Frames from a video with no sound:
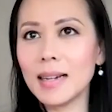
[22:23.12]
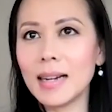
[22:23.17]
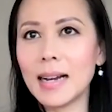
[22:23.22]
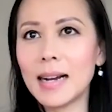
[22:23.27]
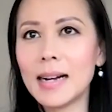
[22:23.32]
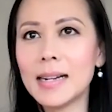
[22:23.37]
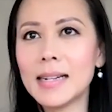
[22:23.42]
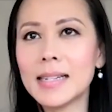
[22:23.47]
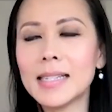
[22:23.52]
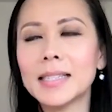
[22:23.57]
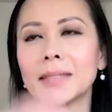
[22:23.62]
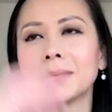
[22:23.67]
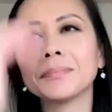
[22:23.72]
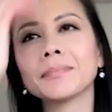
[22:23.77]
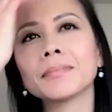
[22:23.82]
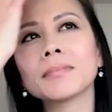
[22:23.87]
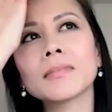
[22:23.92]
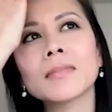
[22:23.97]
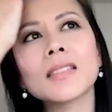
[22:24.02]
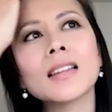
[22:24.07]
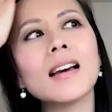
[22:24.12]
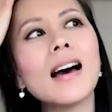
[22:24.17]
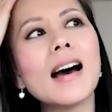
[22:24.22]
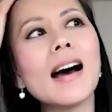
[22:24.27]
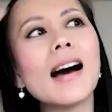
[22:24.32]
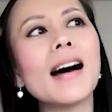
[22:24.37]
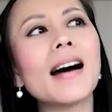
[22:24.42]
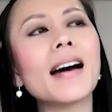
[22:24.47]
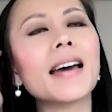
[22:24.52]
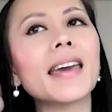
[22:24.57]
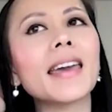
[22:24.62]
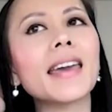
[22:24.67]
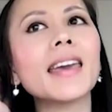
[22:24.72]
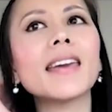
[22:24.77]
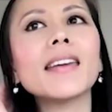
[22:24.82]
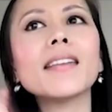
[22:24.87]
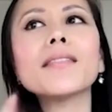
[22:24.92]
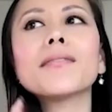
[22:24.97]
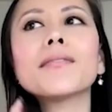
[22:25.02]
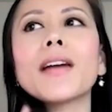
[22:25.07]

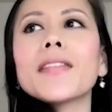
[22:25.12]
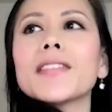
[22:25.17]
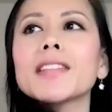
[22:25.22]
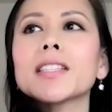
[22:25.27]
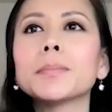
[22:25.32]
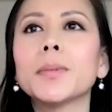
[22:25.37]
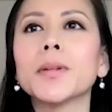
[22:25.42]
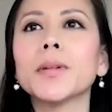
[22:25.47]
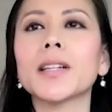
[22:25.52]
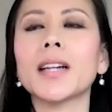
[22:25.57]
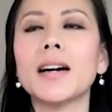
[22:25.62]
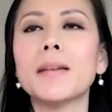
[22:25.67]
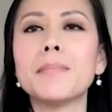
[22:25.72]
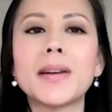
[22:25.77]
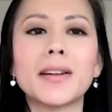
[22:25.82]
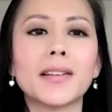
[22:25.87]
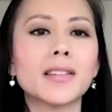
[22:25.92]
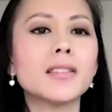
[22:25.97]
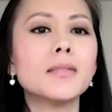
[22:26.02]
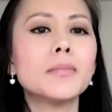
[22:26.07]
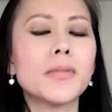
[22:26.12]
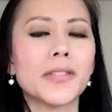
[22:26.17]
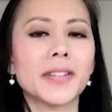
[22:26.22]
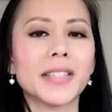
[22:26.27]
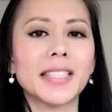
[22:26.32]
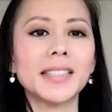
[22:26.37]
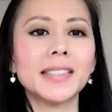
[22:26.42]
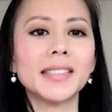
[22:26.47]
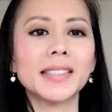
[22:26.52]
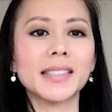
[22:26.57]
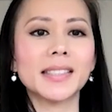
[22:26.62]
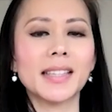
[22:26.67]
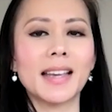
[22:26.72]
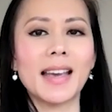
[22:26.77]
I read this book, Miracle Mornings,